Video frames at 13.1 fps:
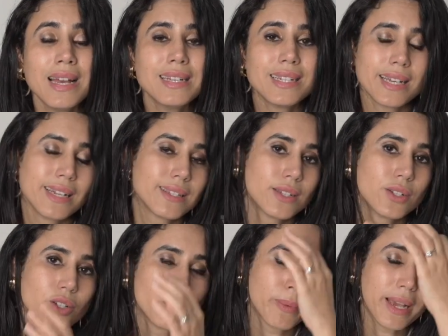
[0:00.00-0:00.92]
taking a listen
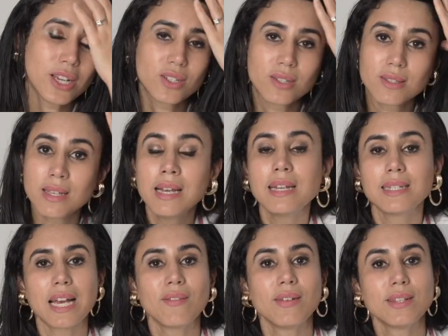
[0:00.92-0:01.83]
to your patients,
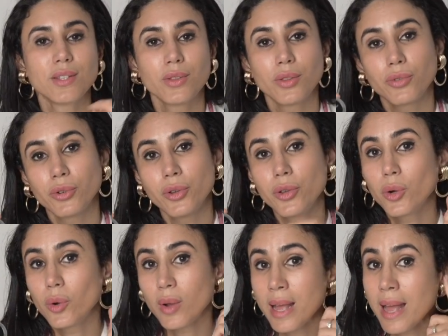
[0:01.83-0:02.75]
to have listened through your